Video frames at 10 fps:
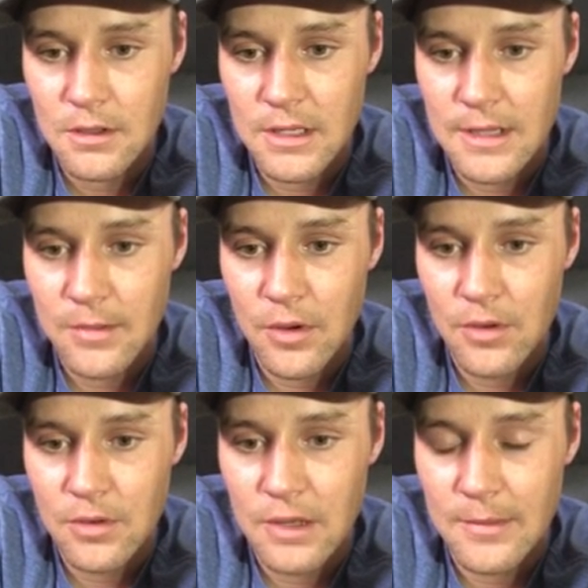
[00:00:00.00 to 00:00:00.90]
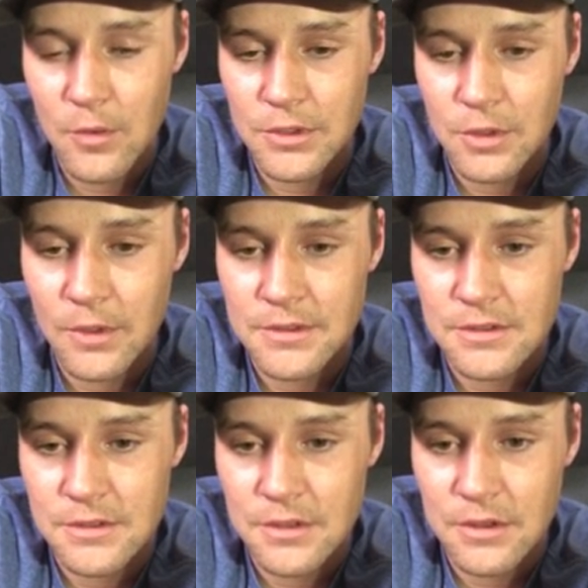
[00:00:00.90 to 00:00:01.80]
Keep on coming with the
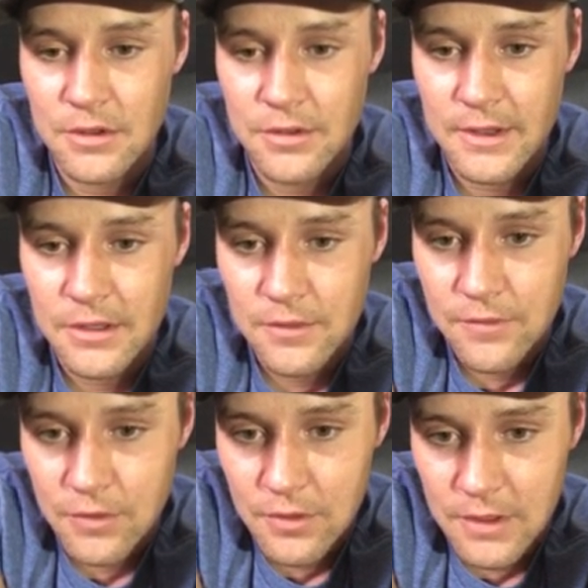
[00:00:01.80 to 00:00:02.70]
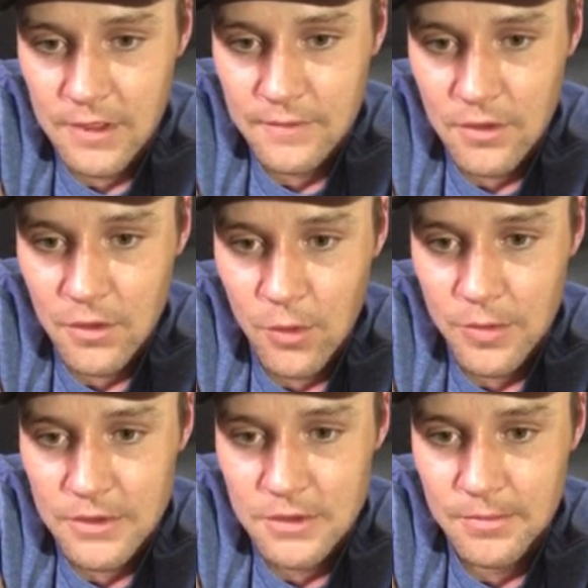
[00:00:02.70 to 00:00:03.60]
questions, y'all. Thank you for the info.
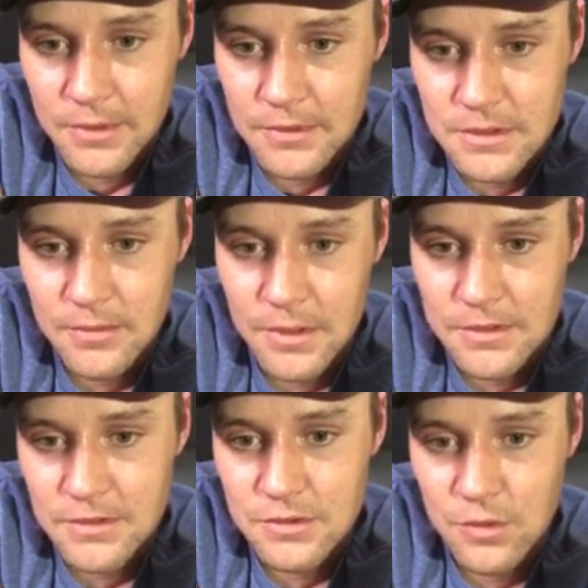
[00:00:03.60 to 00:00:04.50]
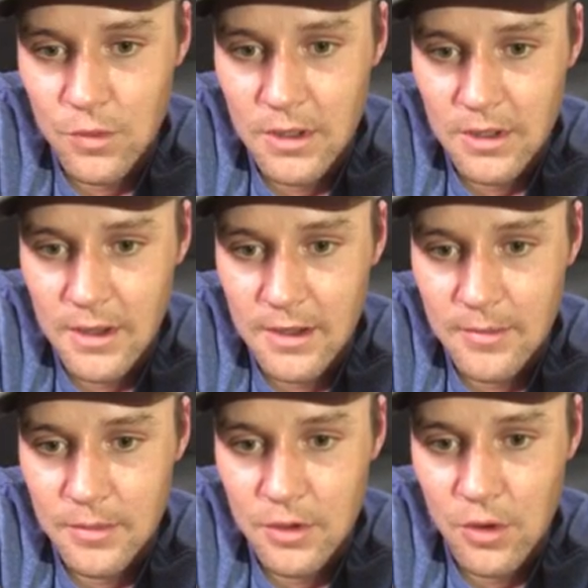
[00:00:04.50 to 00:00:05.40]
Hoping to build some muscles while I
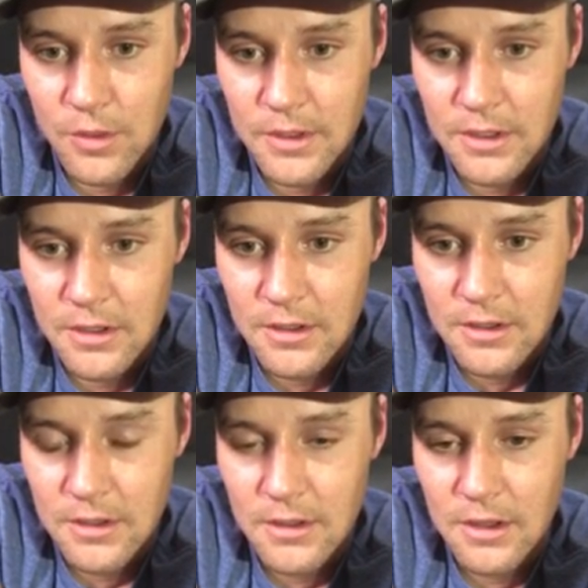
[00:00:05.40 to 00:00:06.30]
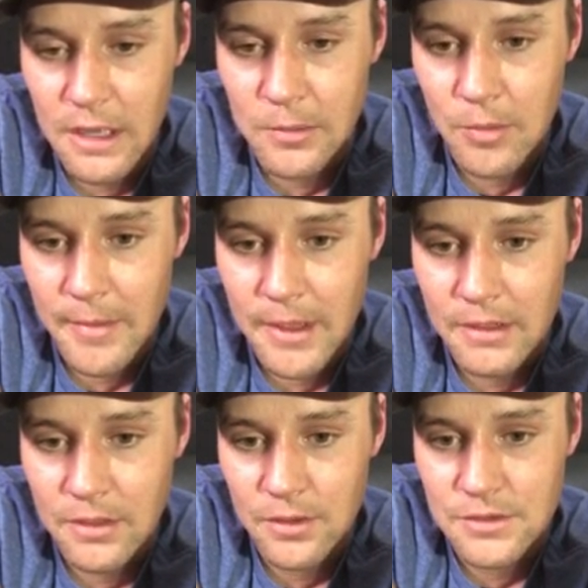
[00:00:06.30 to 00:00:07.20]
am going up on my
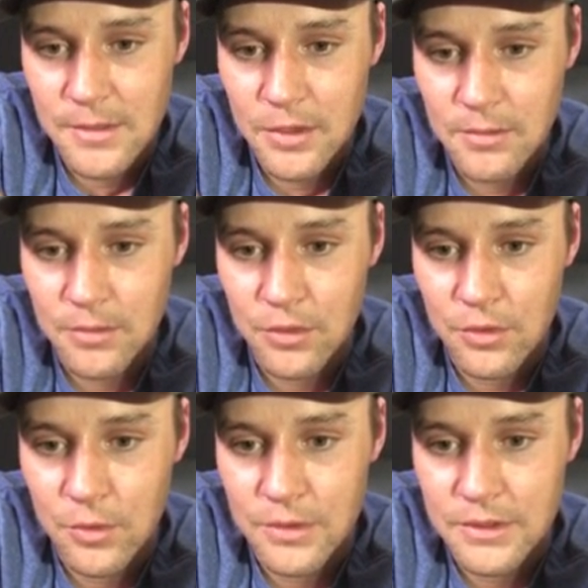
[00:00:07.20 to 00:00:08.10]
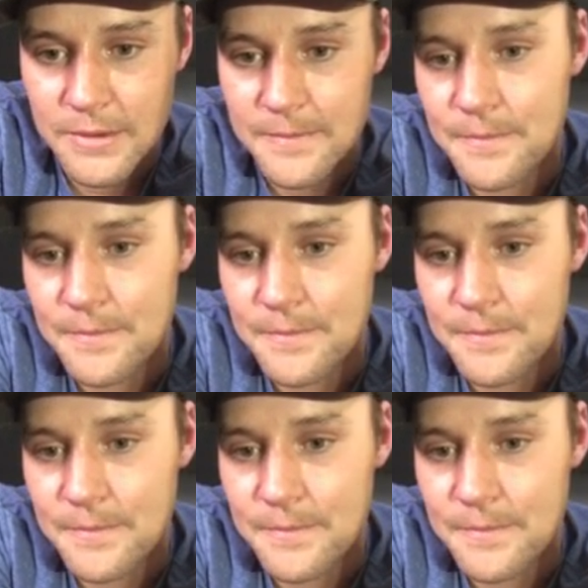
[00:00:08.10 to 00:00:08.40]
macros. I'm gonna bulk with you.